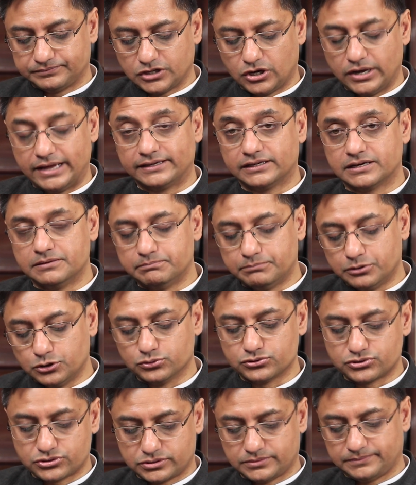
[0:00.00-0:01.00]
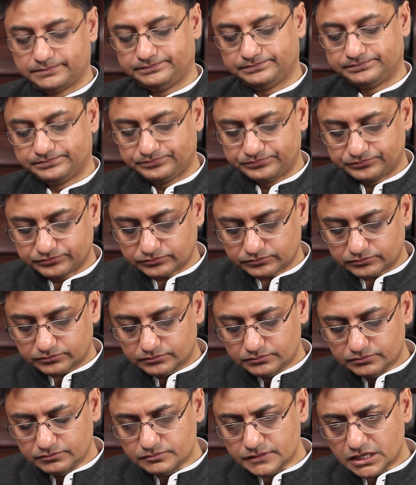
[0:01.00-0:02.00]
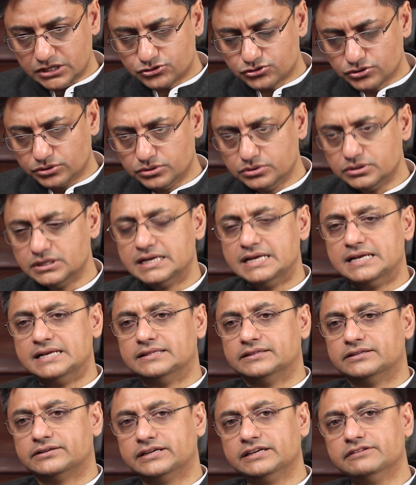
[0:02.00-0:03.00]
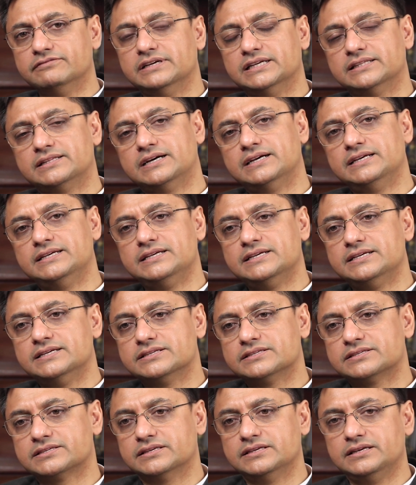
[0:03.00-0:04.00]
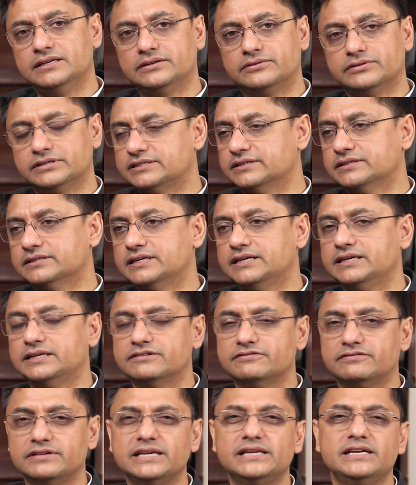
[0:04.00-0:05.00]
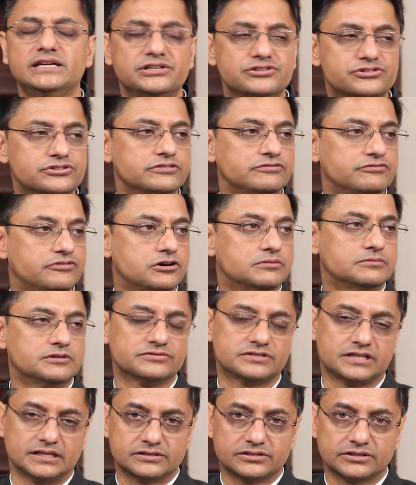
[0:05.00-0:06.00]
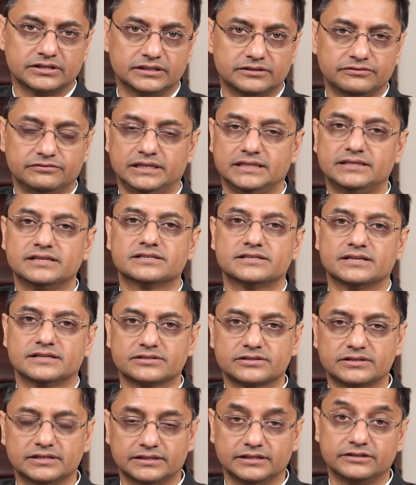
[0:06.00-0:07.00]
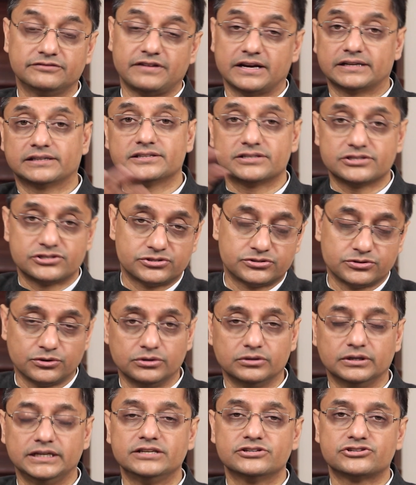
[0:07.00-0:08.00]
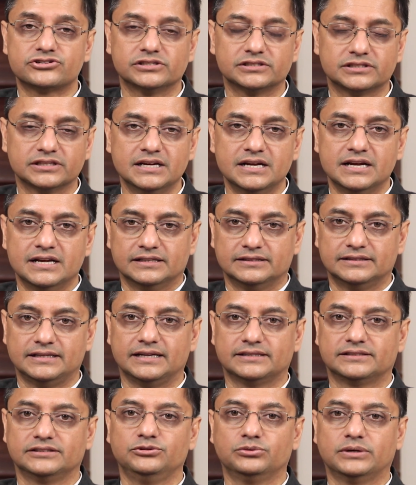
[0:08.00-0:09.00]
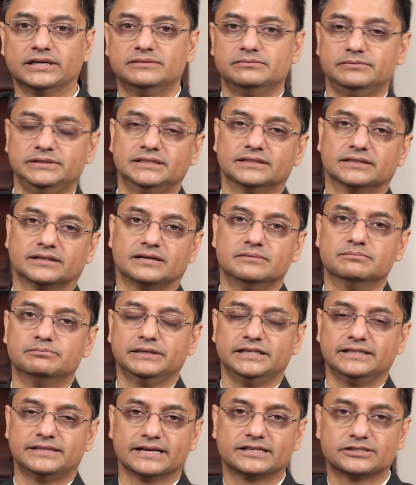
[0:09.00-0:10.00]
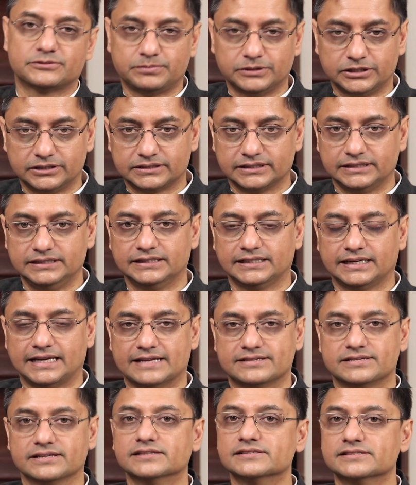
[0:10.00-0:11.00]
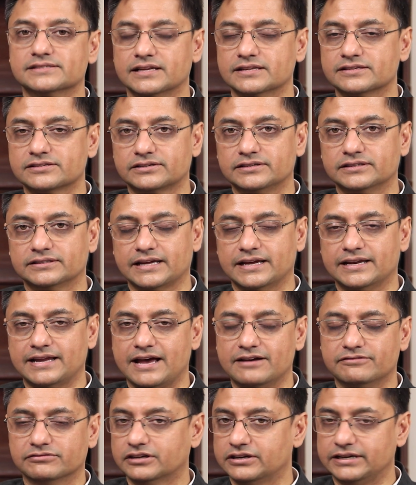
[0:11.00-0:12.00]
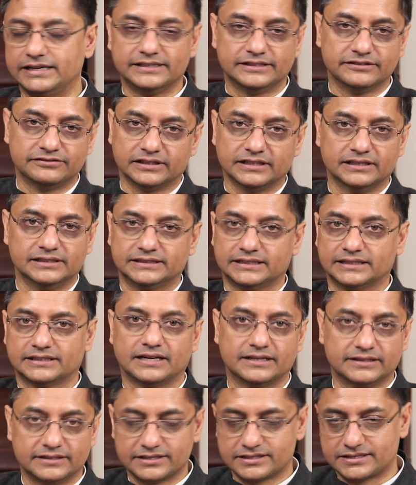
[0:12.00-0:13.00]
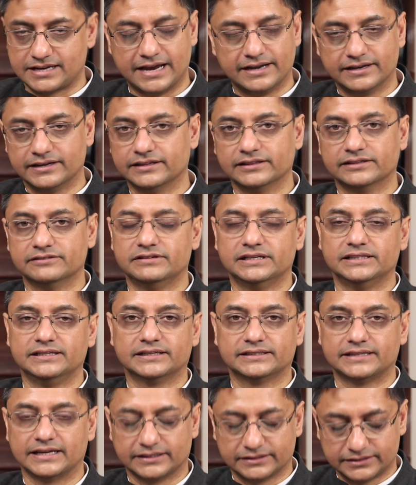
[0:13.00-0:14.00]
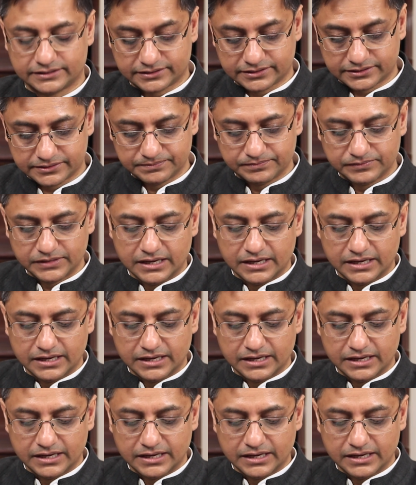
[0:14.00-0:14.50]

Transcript: and composed. So the Rigveda is written in a very ancient form of Sanskrit, Vedic Sanskrit. In fact, it is so ancient that you can be a complete expert in classical Sanskrit and have great difficulty in understanding the Vedic texts.